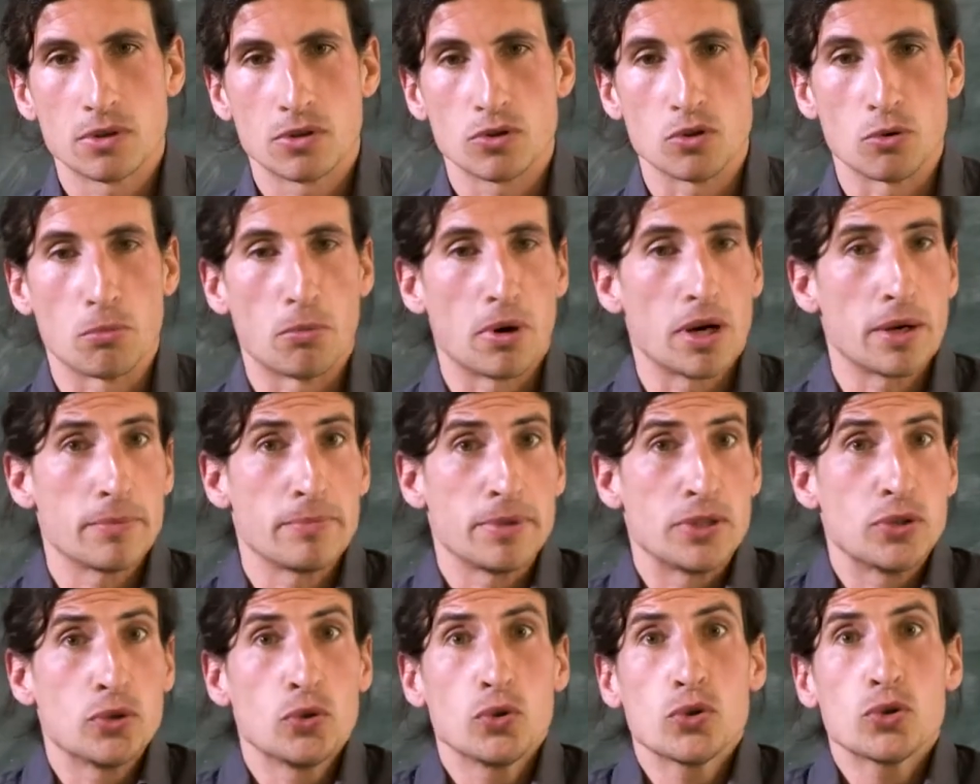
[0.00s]
you might
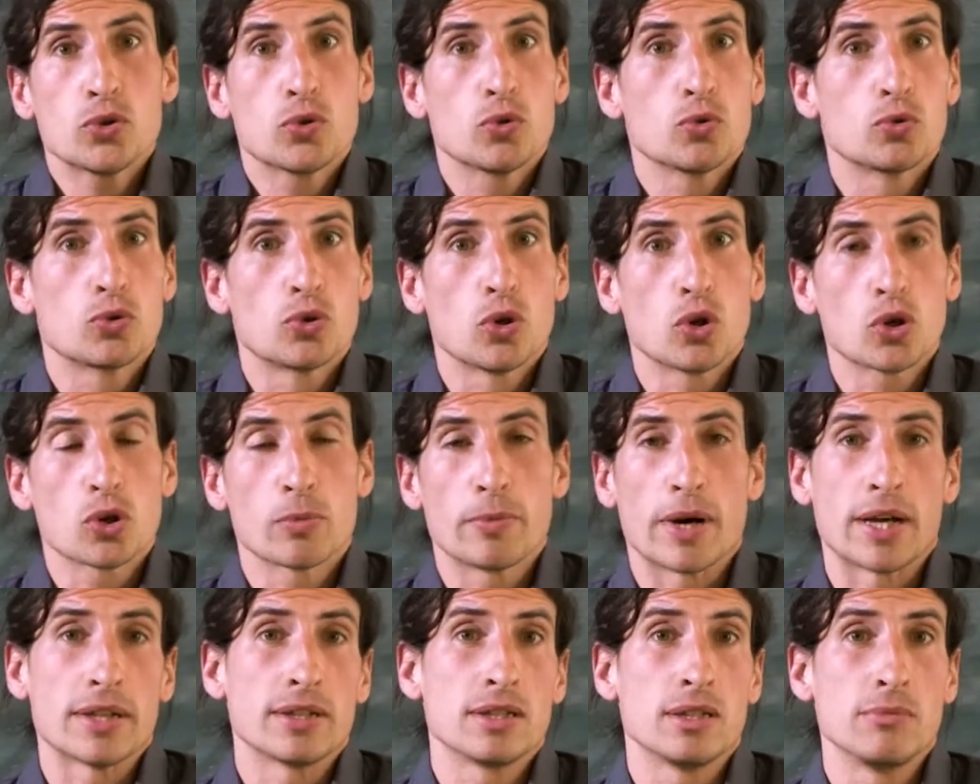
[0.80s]
be used to talk
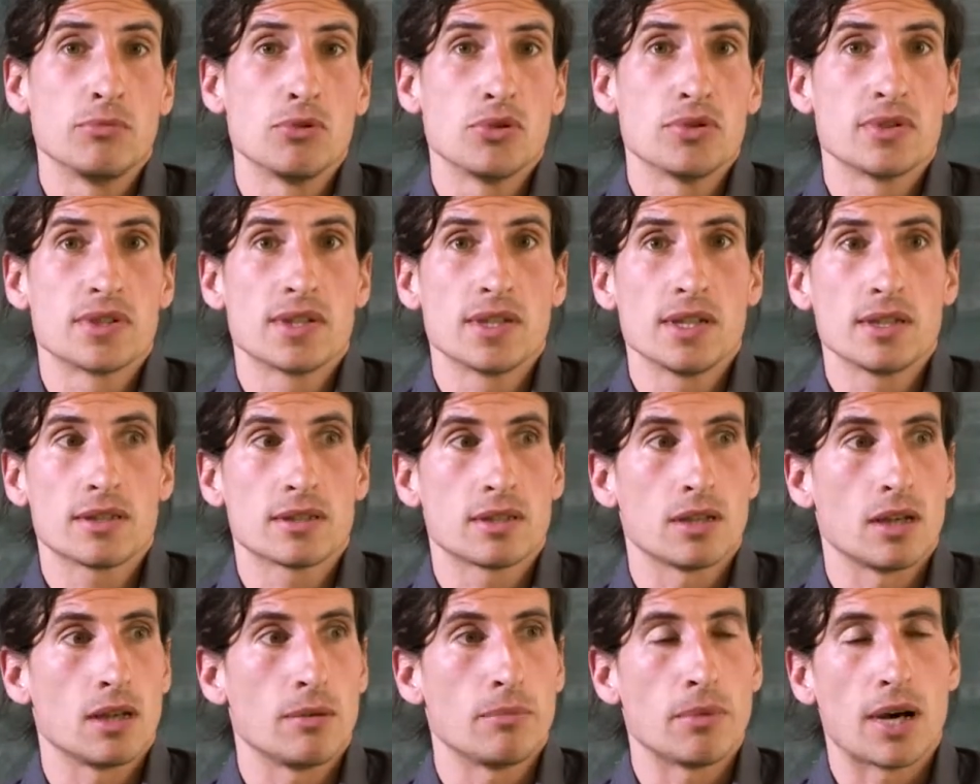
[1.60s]
about the immune
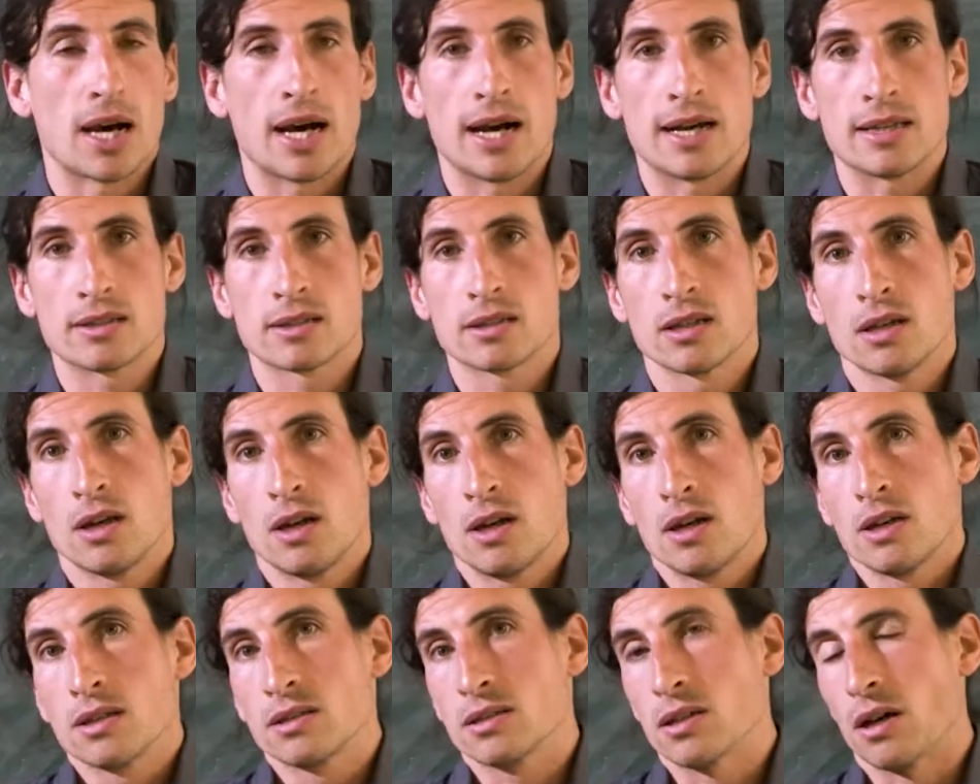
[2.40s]
system as
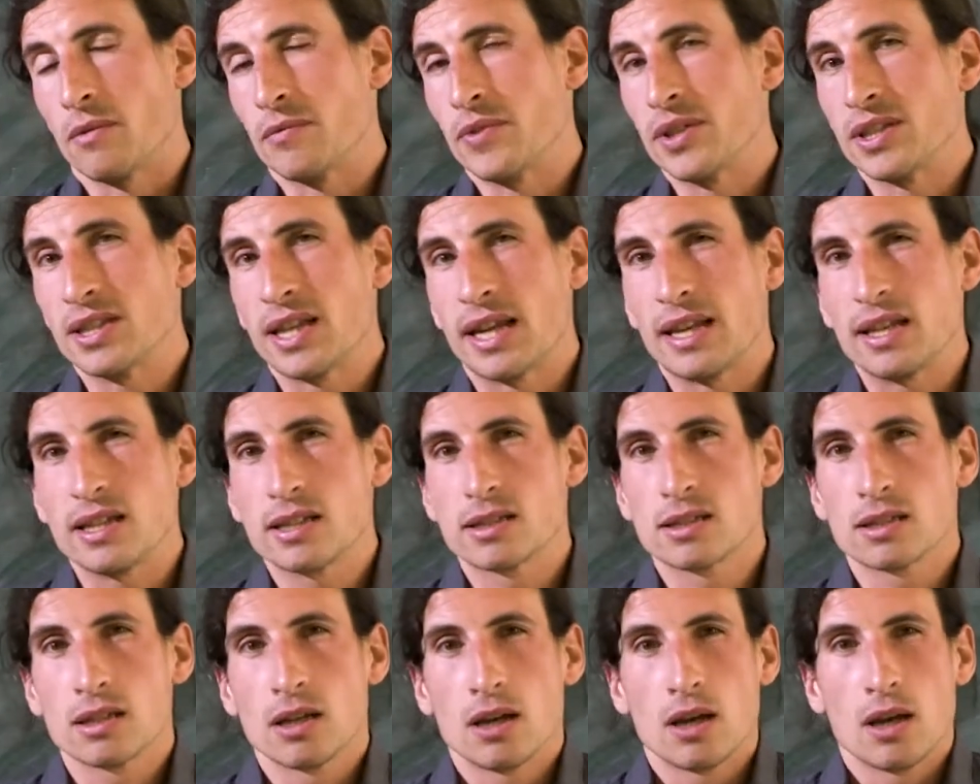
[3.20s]
something that
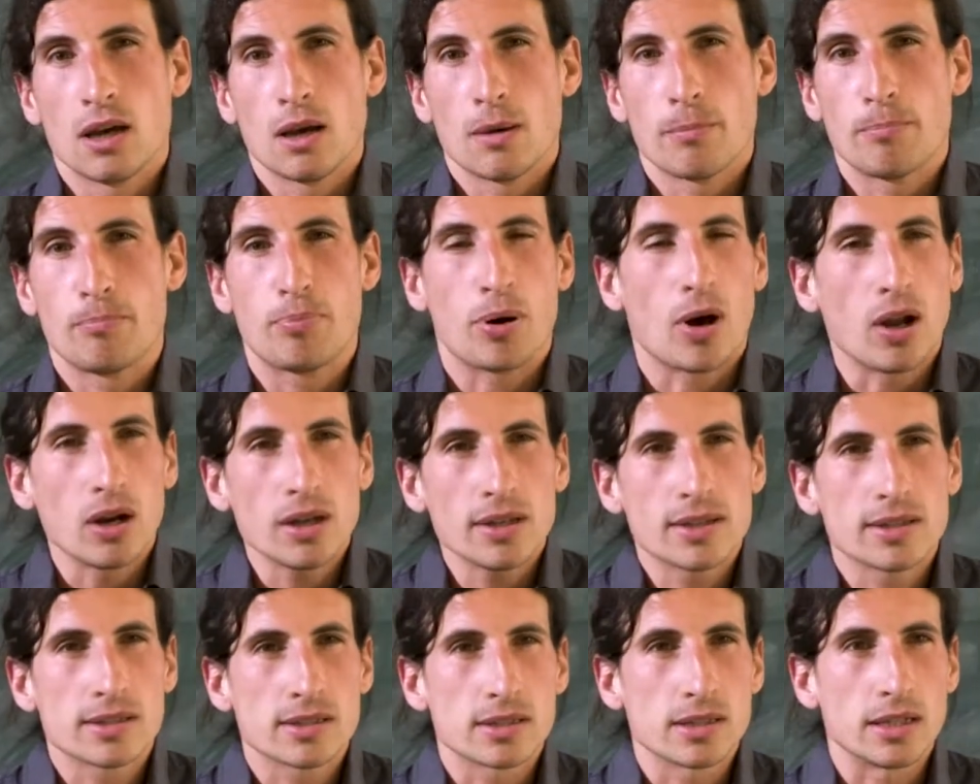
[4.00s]
is
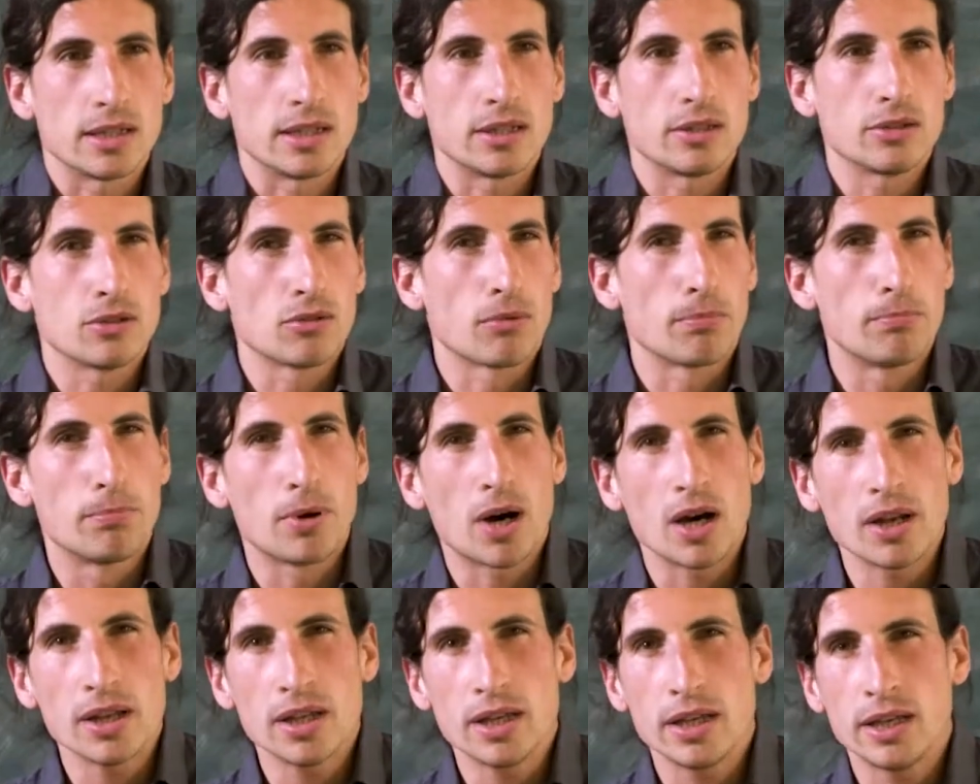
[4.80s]
policing your
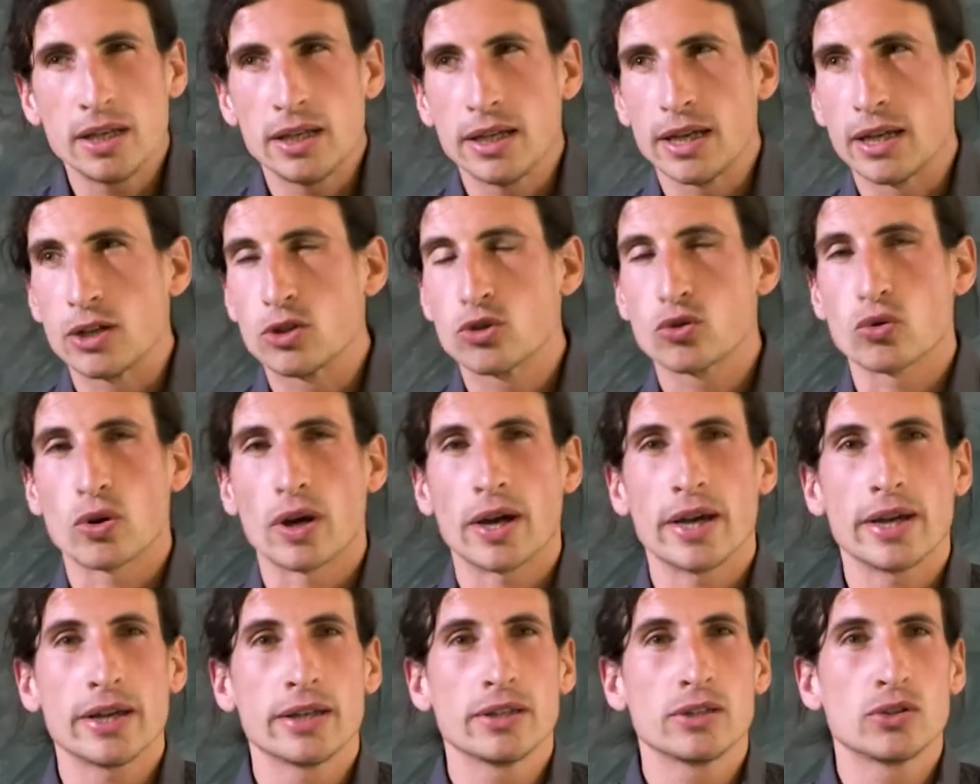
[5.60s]
body and
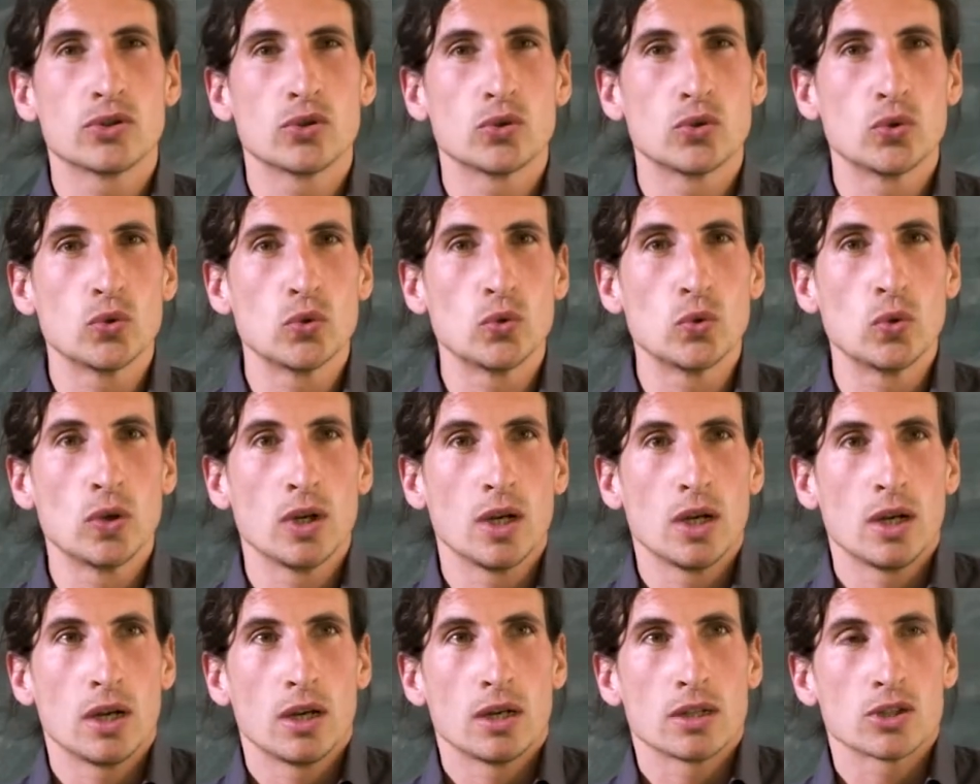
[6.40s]
trying to
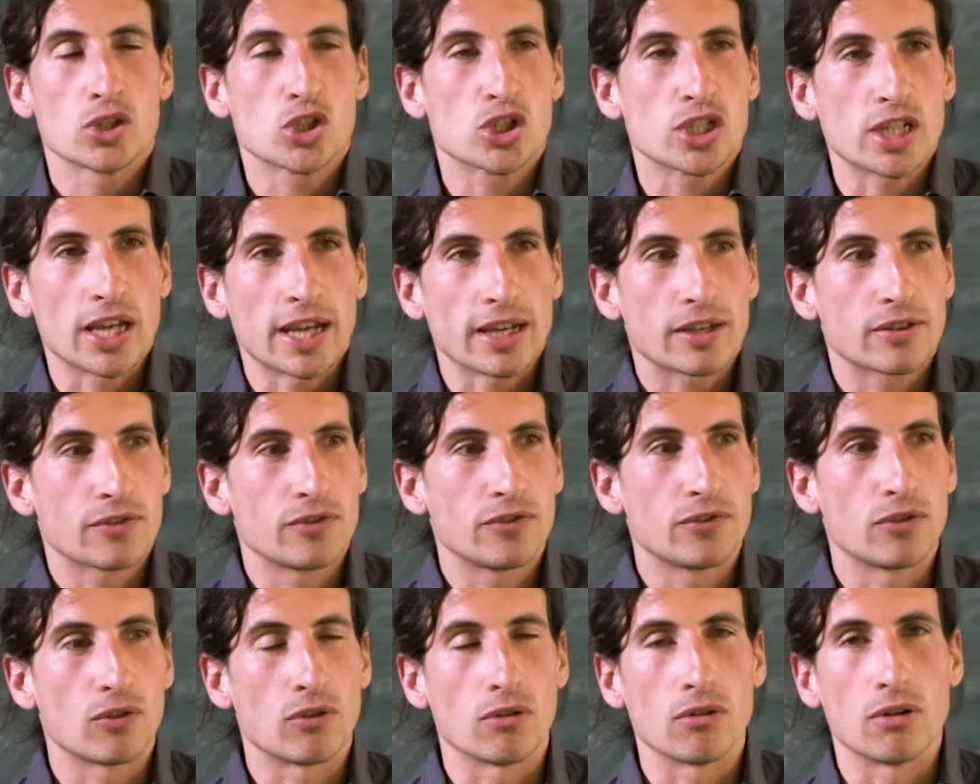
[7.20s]
check
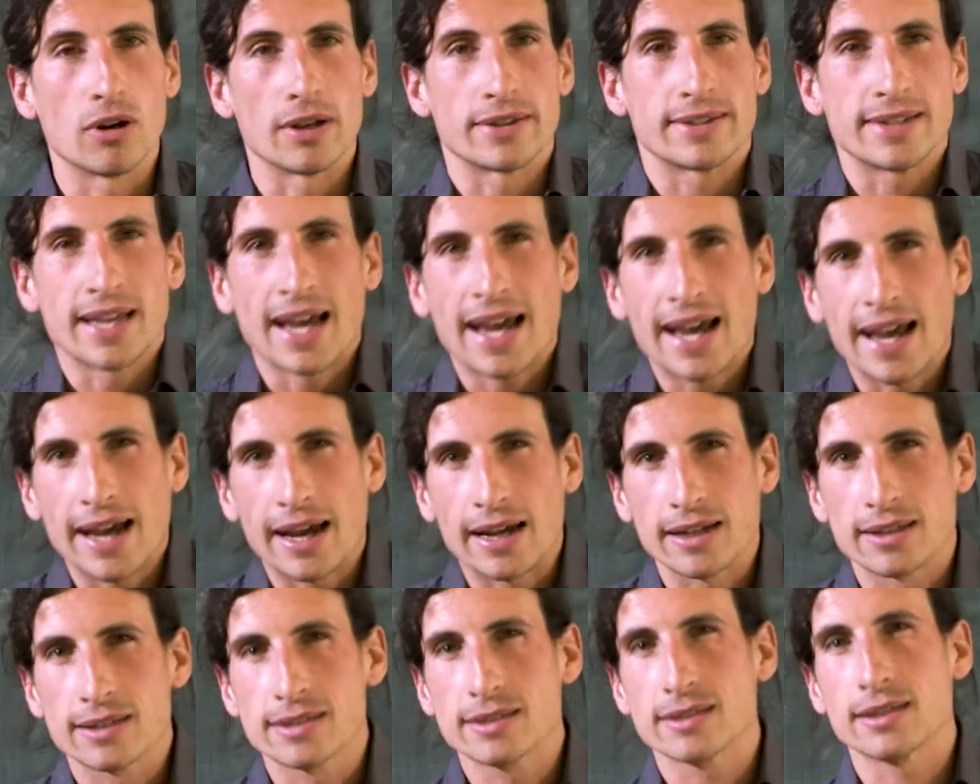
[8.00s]
for
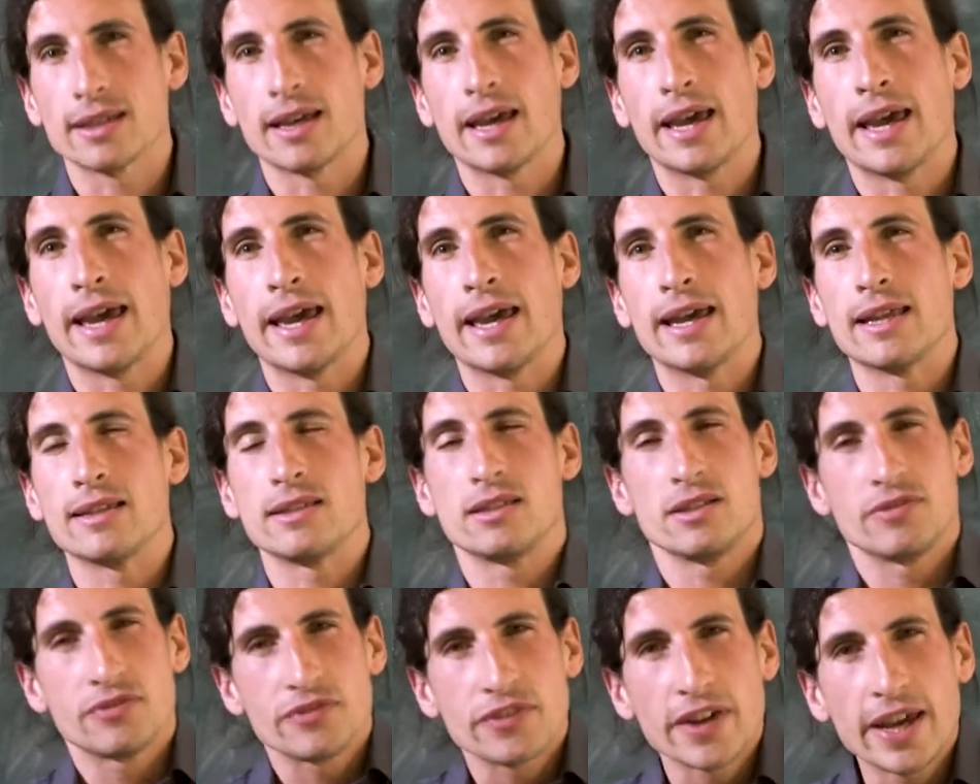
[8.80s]
attacks
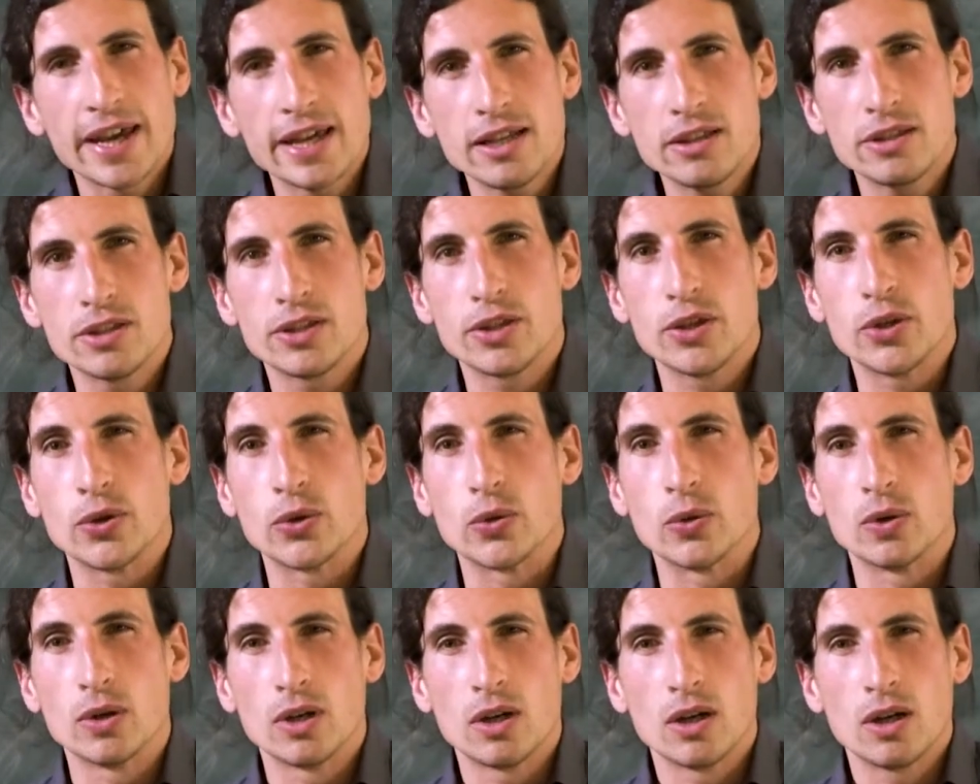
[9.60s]
and defend
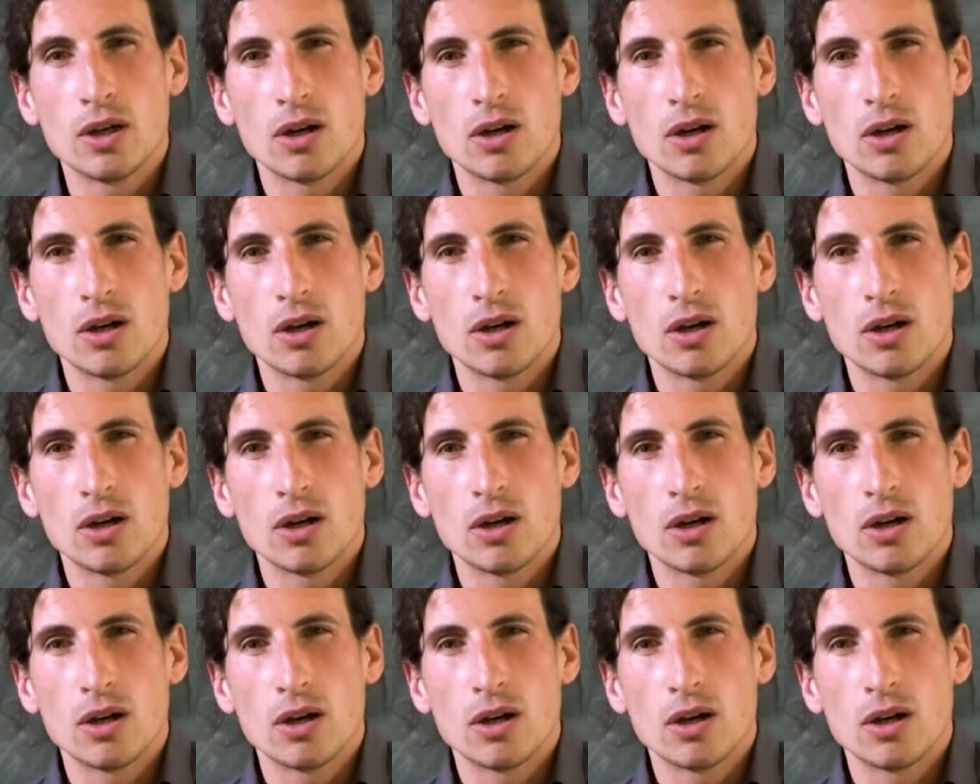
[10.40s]
you.